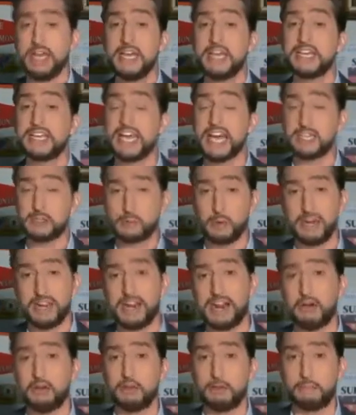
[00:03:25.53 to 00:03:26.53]
guess what it
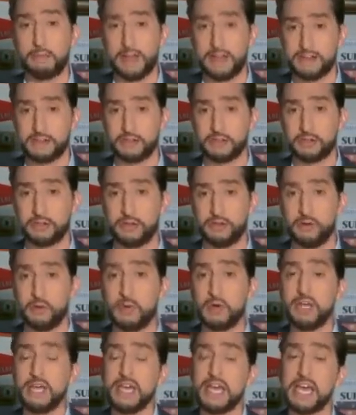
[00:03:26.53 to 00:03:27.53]
held the Blazers to
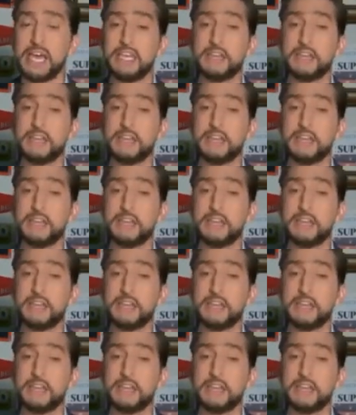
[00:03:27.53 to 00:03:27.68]
in